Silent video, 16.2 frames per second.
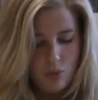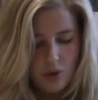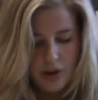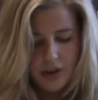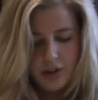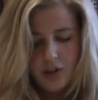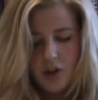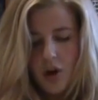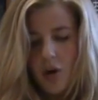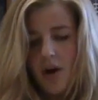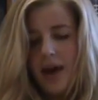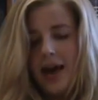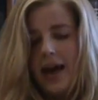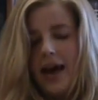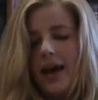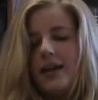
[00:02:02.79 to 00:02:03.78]
would go
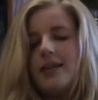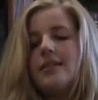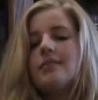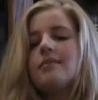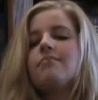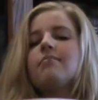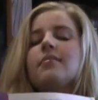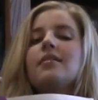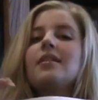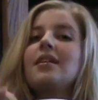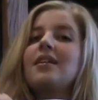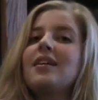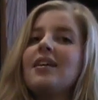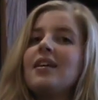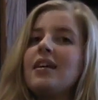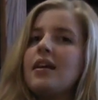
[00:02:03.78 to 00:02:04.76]
ahead
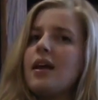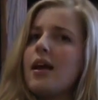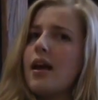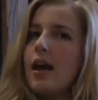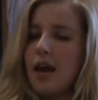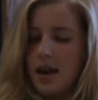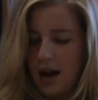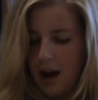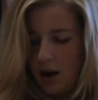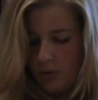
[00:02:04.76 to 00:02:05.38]
and